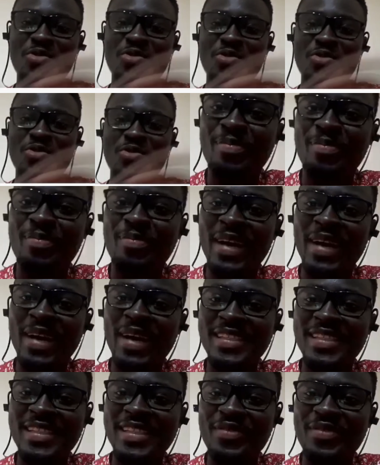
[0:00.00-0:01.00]
be surprised if
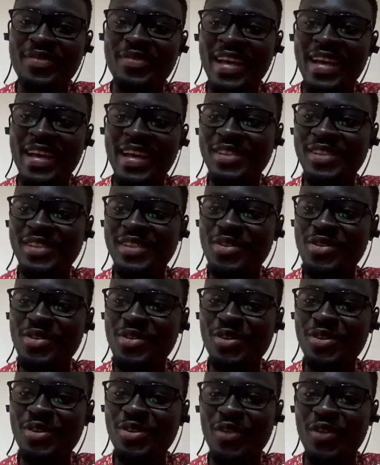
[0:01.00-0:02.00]
there's news of some
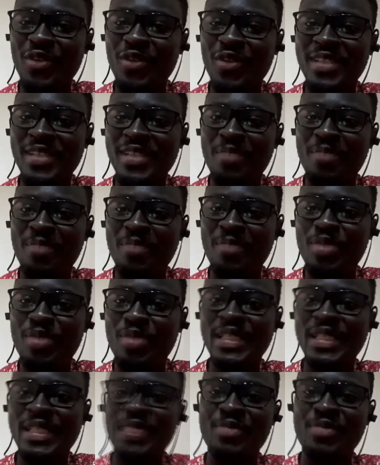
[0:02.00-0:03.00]
possible bribing of
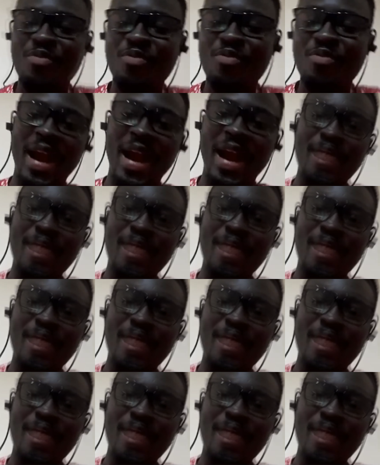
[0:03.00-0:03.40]
wow.